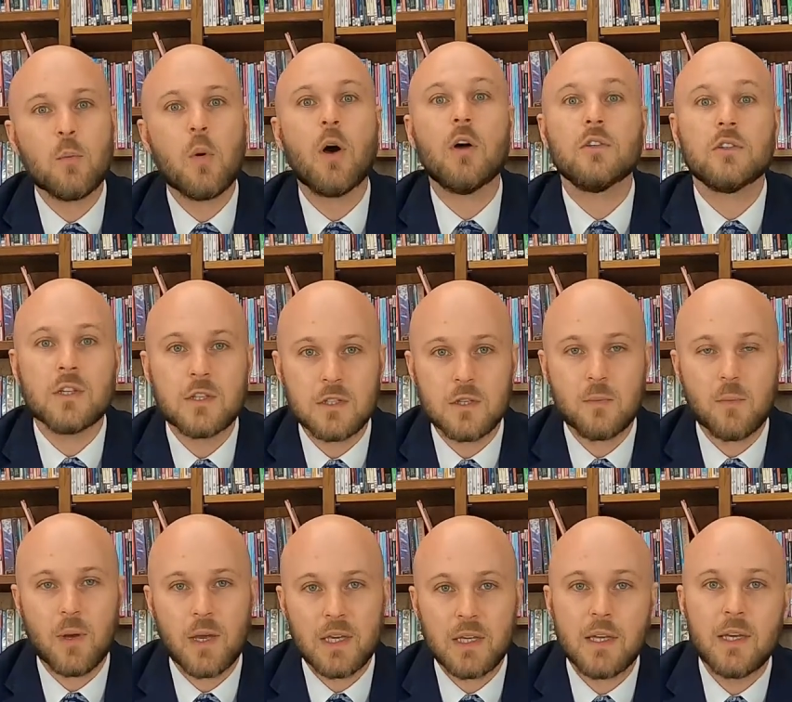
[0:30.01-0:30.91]

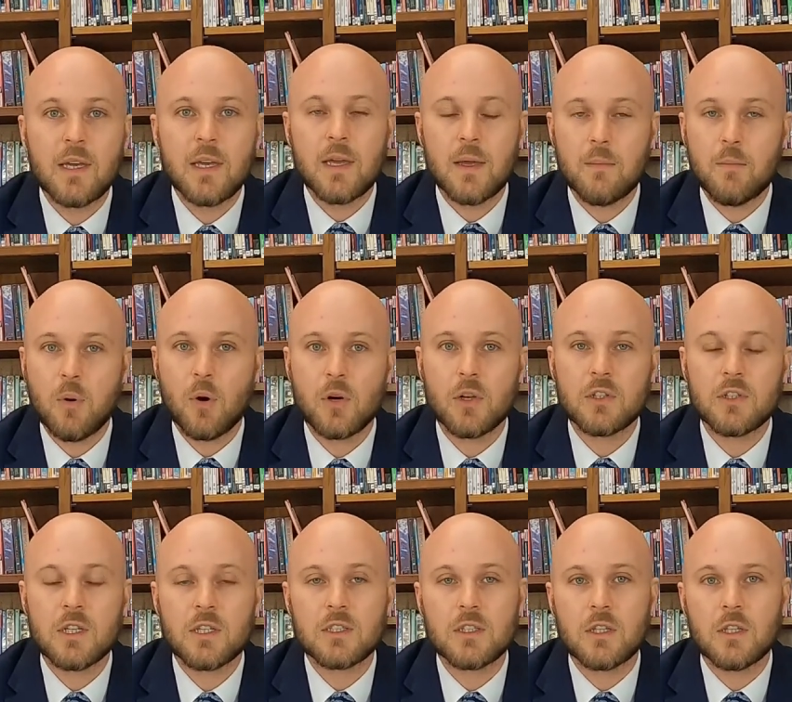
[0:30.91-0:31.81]
participate in
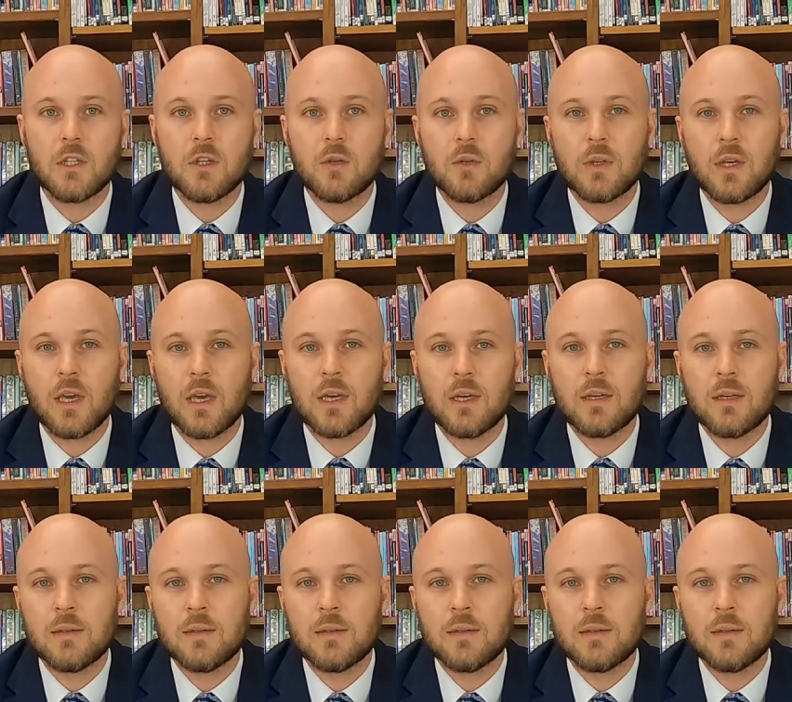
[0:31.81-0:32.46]
politics in the UK.